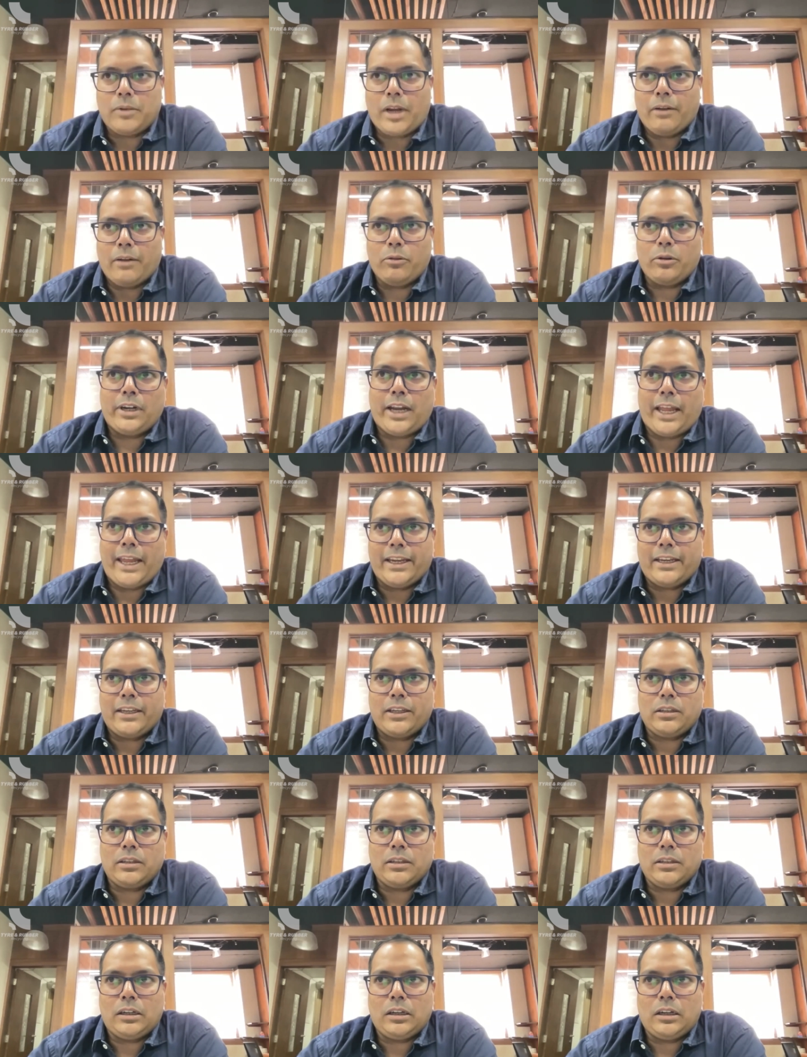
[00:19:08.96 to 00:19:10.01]
i would like
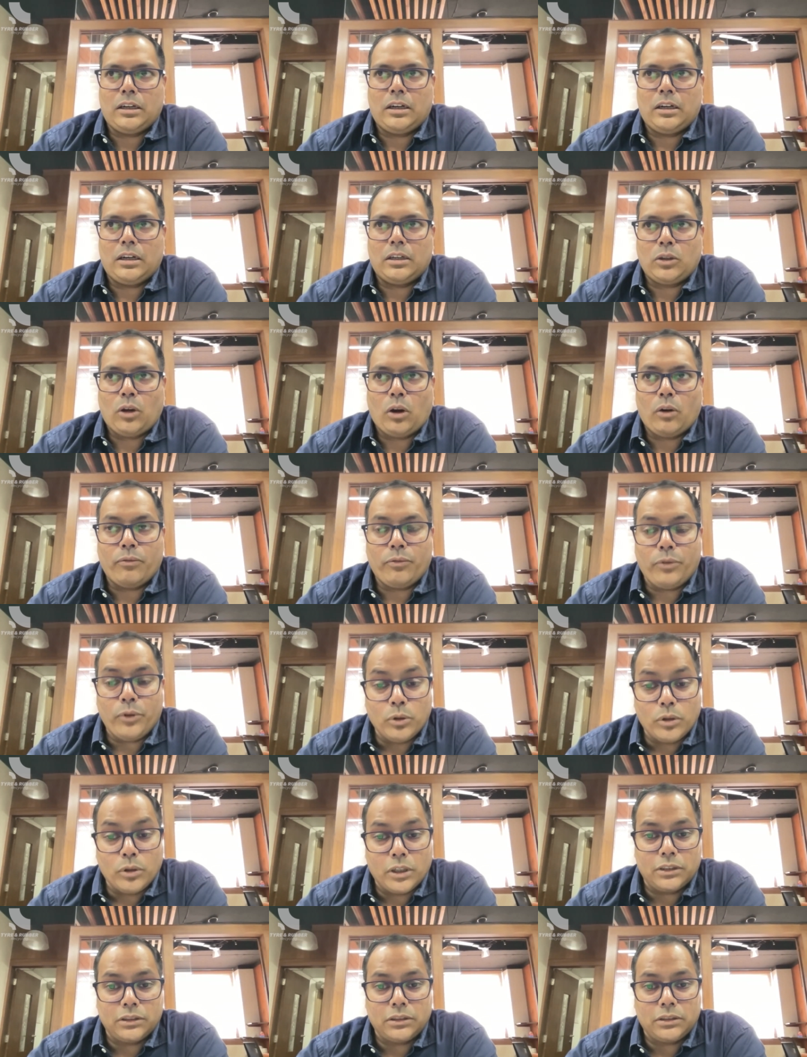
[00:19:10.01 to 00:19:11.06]
uh, your
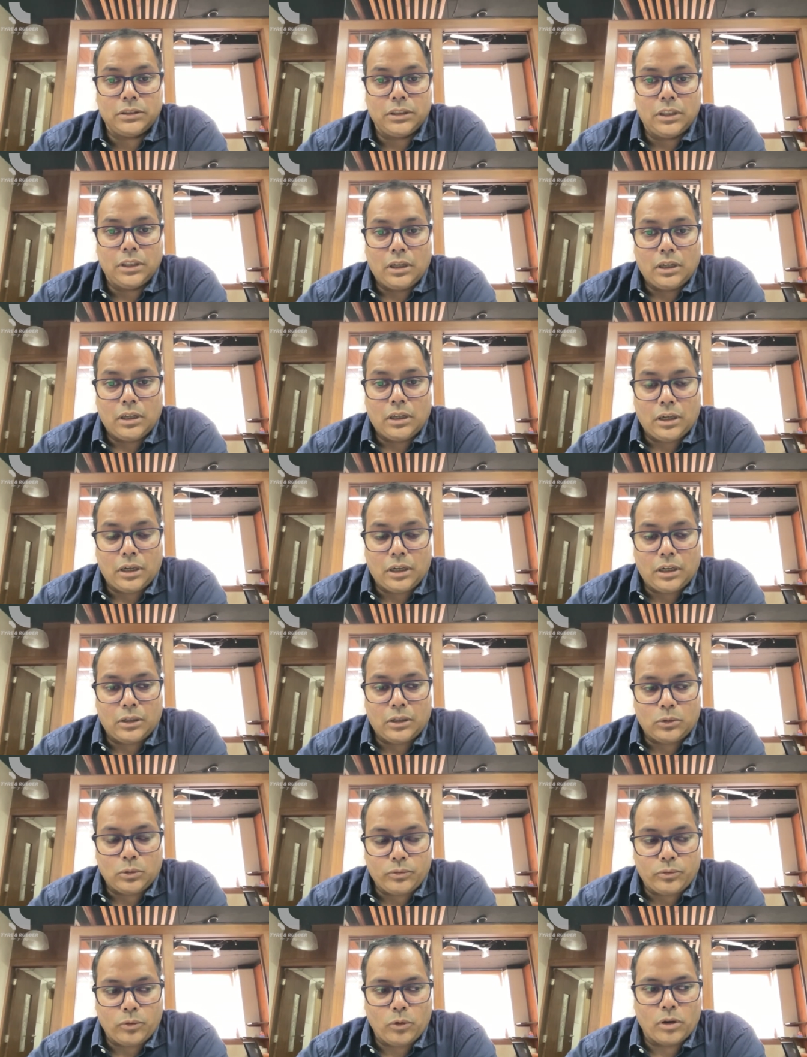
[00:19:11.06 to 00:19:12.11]
viewers uh,
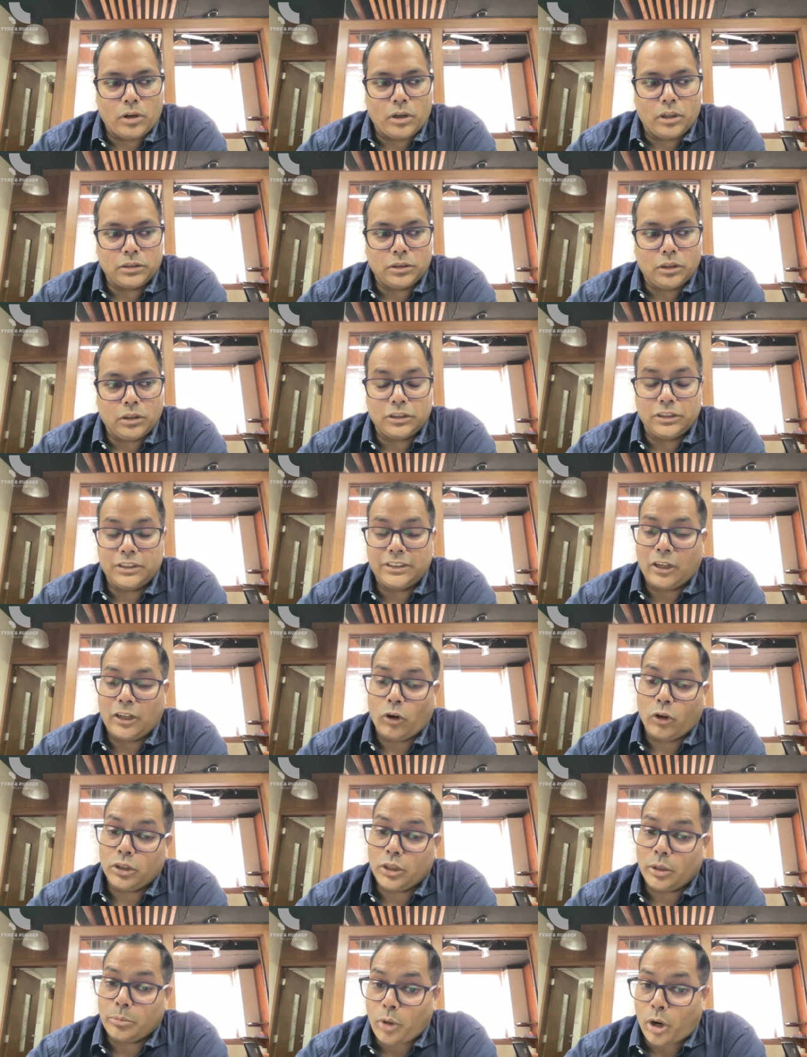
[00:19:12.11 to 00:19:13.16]
to focus on,
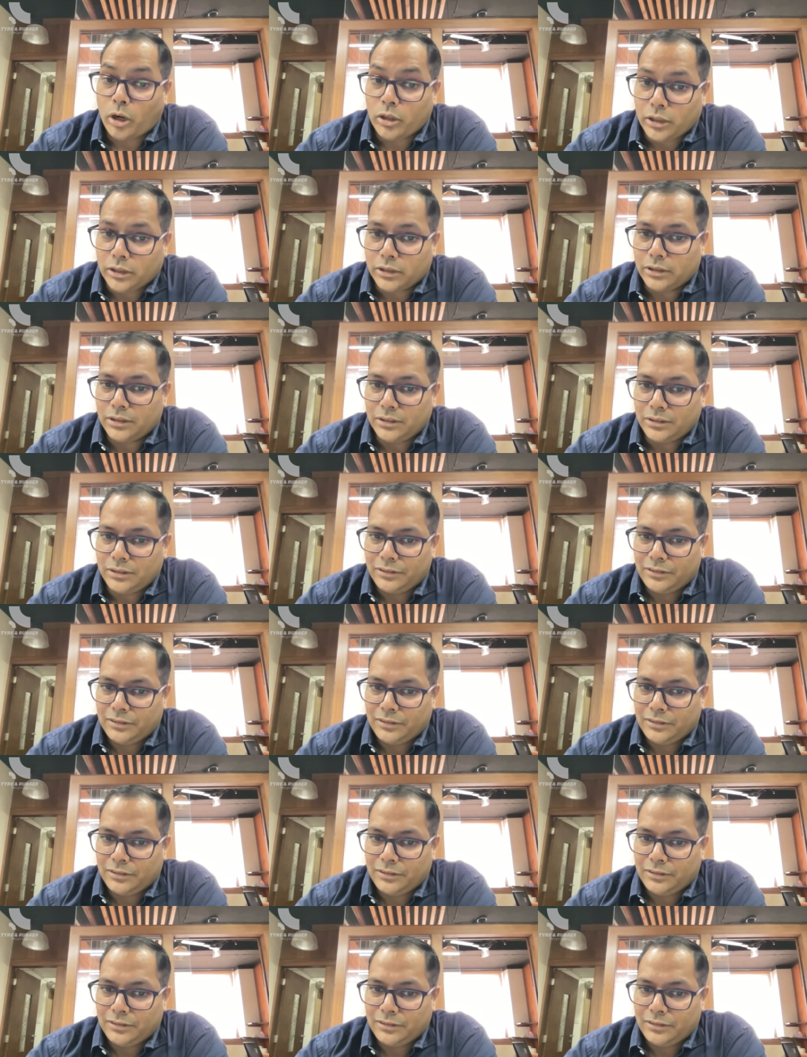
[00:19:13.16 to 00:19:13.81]
on the product.